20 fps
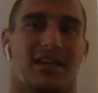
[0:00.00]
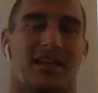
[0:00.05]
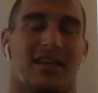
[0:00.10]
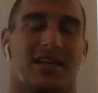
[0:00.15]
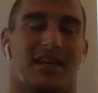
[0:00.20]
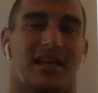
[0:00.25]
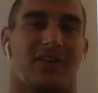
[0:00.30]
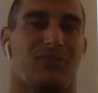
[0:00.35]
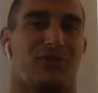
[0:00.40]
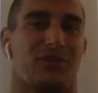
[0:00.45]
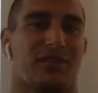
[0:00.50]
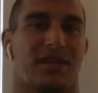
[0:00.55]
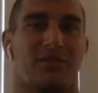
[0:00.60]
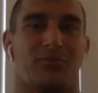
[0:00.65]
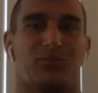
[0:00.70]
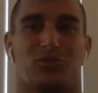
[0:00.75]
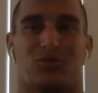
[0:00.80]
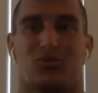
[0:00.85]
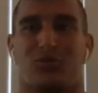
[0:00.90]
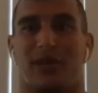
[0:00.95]
Every time we
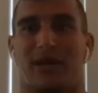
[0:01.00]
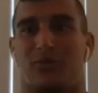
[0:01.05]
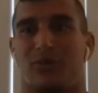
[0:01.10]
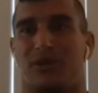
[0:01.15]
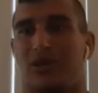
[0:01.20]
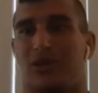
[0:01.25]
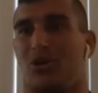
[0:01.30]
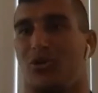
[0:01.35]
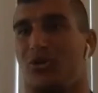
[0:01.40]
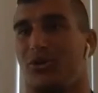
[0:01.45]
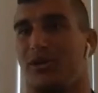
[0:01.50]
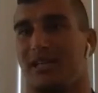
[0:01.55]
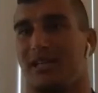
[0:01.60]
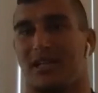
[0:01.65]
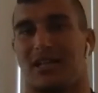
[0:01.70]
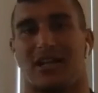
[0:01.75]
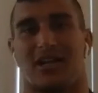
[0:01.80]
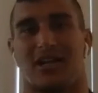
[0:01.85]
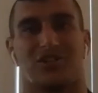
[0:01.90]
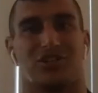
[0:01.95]
train, we go get
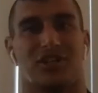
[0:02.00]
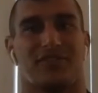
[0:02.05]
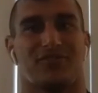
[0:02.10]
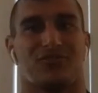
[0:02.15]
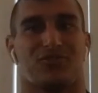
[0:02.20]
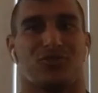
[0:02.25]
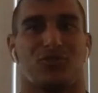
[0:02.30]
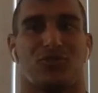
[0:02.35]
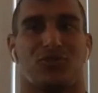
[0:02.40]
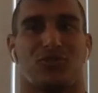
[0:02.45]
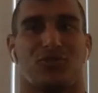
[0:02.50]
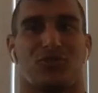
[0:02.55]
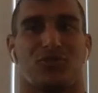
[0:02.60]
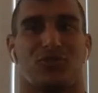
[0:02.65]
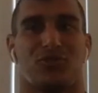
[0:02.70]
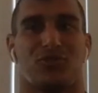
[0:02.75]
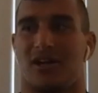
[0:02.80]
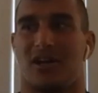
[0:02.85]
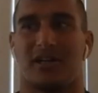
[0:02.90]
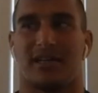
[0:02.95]
lunch after
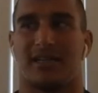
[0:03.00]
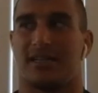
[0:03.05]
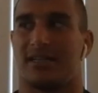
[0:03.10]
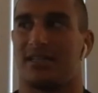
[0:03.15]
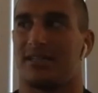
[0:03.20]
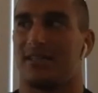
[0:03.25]
and talk.